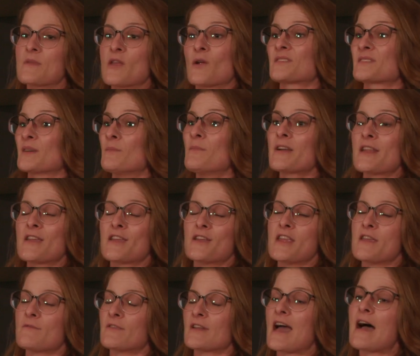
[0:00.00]
somebody
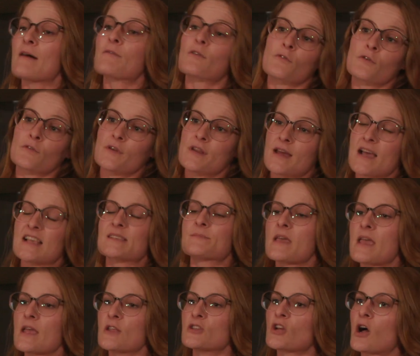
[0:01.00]
could even have a really nice
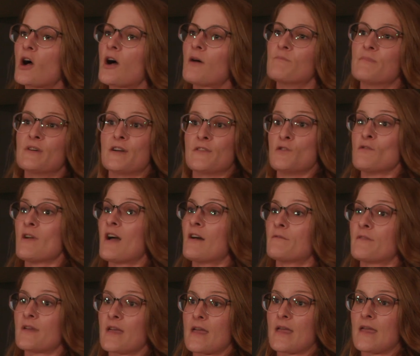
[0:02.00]
paying job, but if you
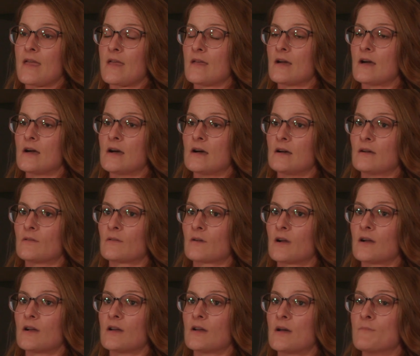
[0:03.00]
have a
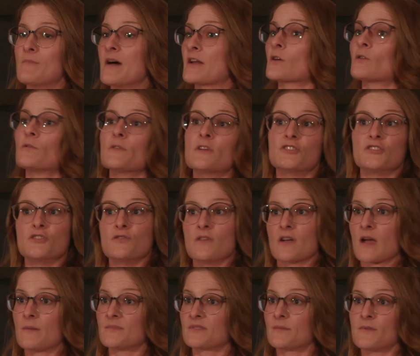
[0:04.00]
medical issue
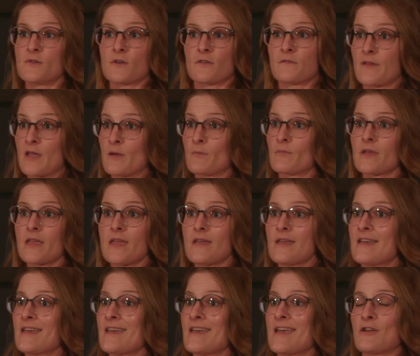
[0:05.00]
that comes up in your family
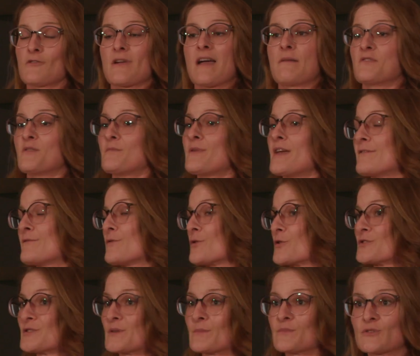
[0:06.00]
and you're having to pay
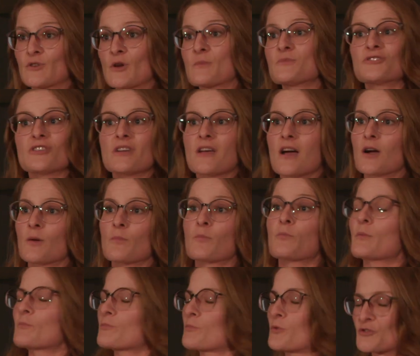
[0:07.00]
for
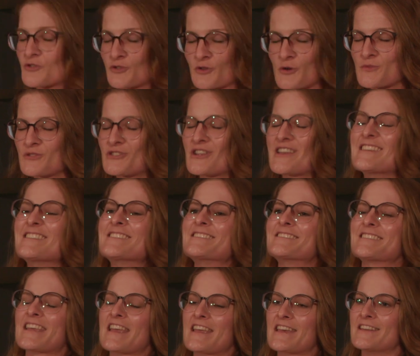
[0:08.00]

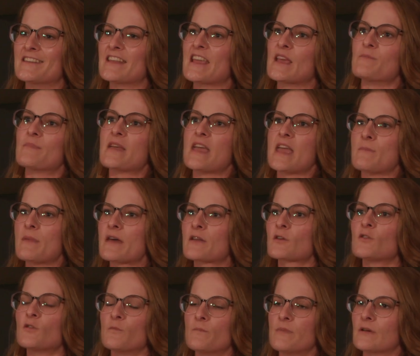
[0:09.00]
prescriptions and paying
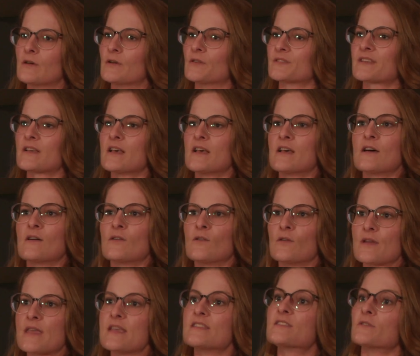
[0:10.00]
medical bills,
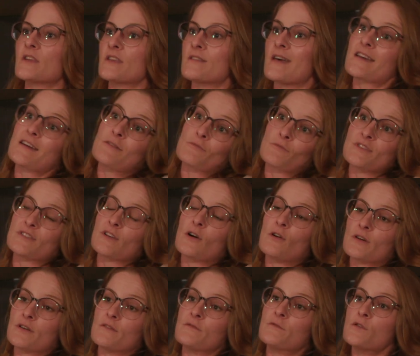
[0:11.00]
well, easily that can
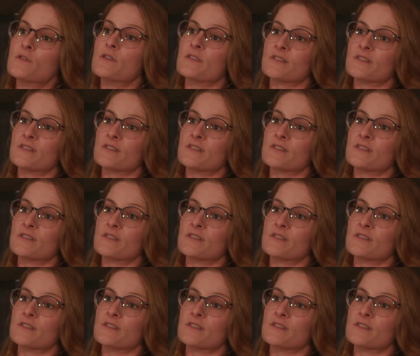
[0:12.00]
result in food